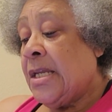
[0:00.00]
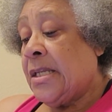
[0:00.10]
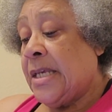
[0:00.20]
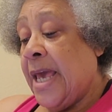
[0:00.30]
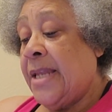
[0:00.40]

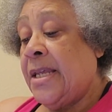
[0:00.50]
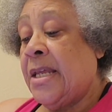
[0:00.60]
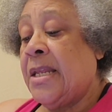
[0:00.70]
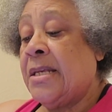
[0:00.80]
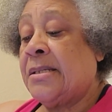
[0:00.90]
Yet
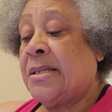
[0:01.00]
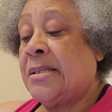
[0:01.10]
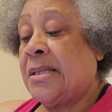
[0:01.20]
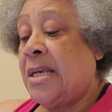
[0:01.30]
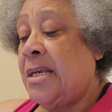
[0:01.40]
in his
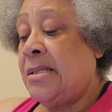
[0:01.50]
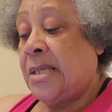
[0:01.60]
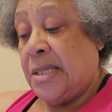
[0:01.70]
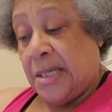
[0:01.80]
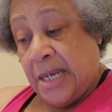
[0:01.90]
disease,
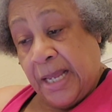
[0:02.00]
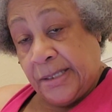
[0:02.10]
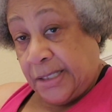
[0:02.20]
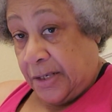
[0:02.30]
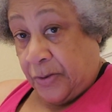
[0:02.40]
he did
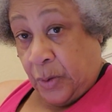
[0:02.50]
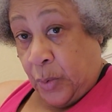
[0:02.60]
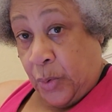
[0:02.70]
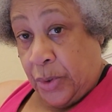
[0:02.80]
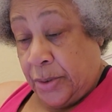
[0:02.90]
not seek the
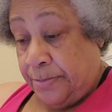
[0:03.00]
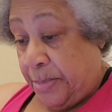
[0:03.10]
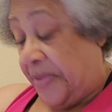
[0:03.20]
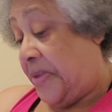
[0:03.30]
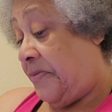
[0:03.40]
Lord,
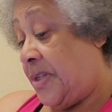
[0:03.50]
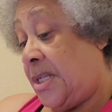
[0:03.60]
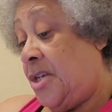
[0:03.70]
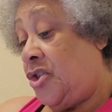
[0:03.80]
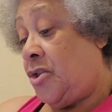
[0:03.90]
but the
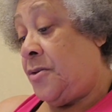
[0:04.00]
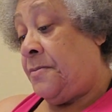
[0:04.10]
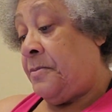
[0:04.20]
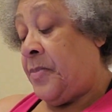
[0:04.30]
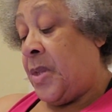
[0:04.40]
physician.
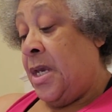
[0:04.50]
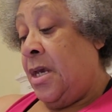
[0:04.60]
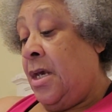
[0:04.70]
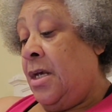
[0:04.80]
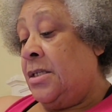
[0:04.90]

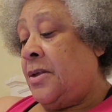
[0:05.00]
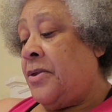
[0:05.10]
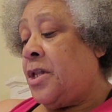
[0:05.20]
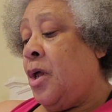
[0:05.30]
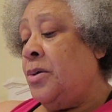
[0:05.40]

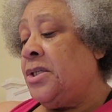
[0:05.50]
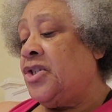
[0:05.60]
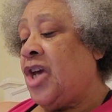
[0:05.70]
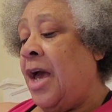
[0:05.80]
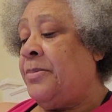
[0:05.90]
So the
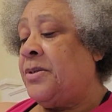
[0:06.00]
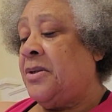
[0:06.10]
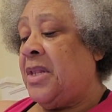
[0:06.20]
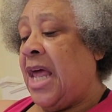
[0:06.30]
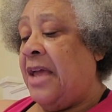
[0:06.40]
closing chapters
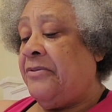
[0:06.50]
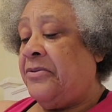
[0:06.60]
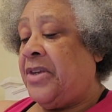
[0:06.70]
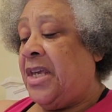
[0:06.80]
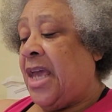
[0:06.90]
of the life
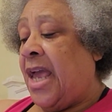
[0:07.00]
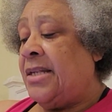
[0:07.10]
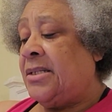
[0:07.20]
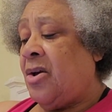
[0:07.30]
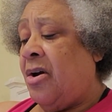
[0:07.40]
of King
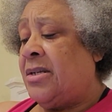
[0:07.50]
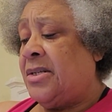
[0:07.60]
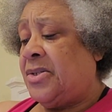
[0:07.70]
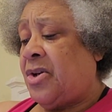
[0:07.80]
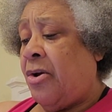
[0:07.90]
Asa are
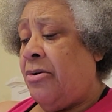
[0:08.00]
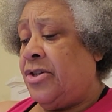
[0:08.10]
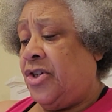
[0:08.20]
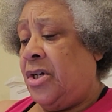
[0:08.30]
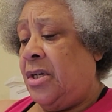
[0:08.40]

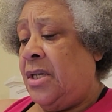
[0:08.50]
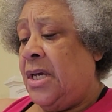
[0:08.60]
discouraging.